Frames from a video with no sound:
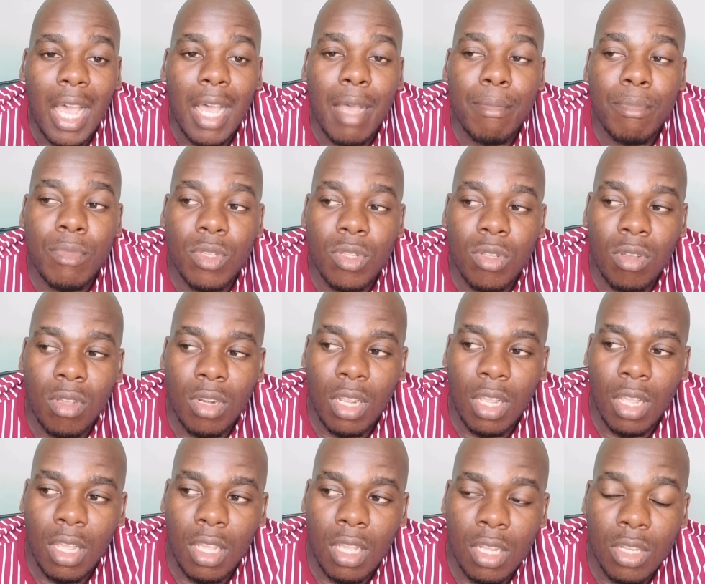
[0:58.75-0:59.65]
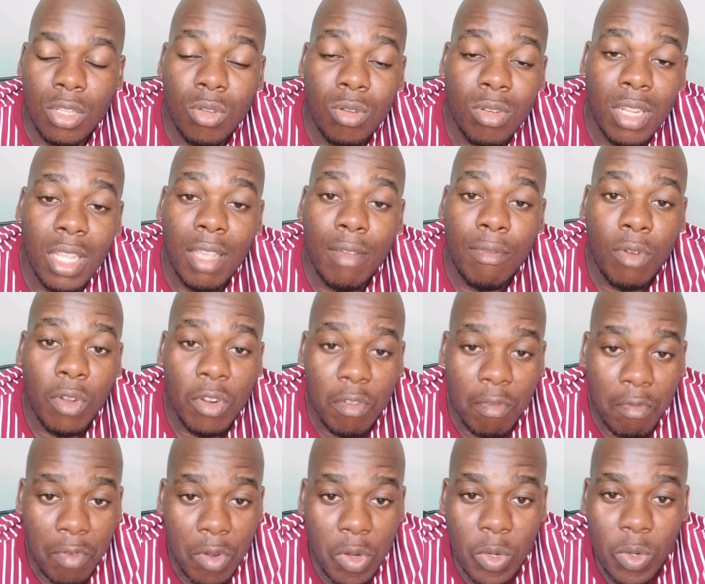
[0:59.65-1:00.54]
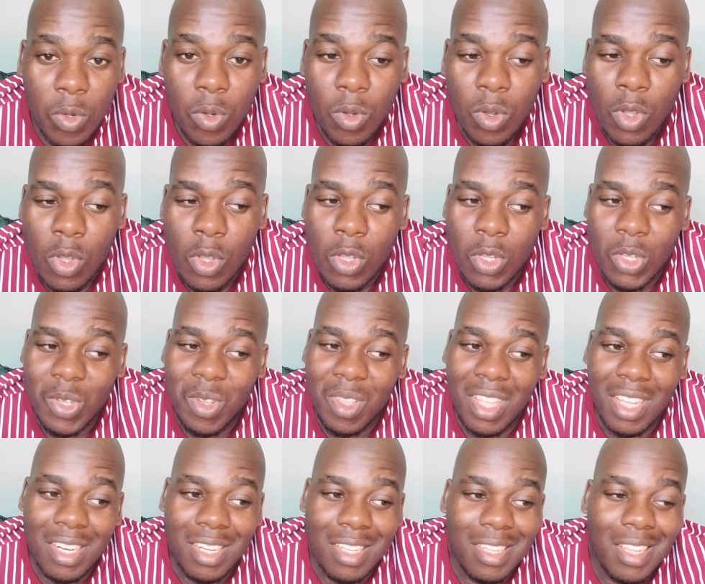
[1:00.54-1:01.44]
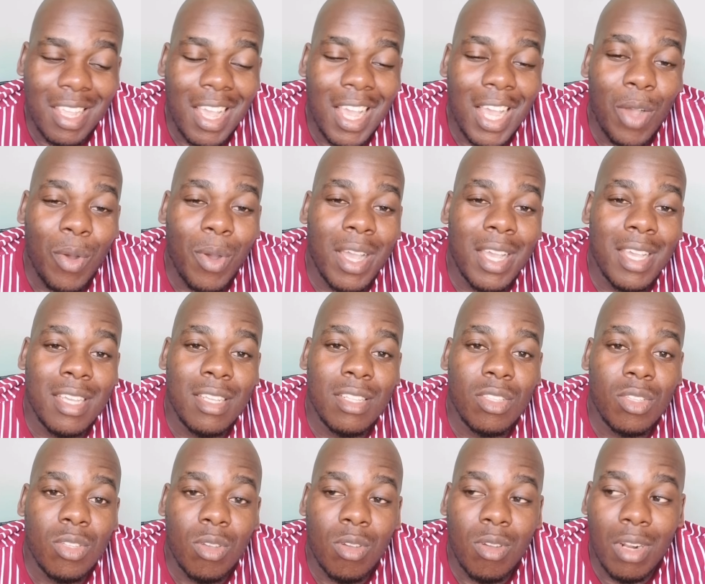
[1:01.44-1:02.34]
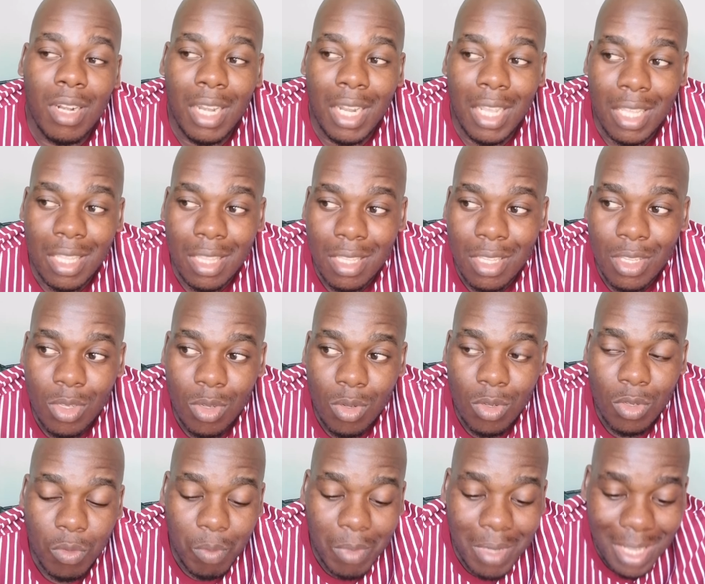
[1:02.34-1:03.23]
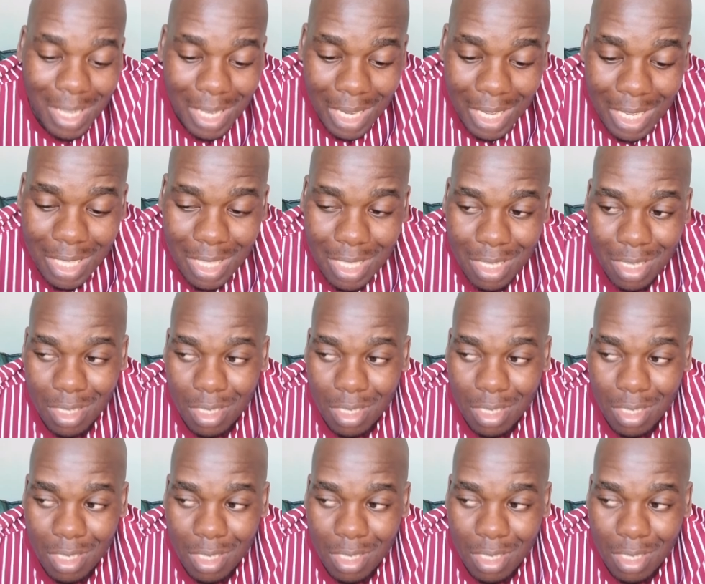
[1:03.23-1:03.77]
I'm sorry, today I've got flu, so that is how I talk like this or speak like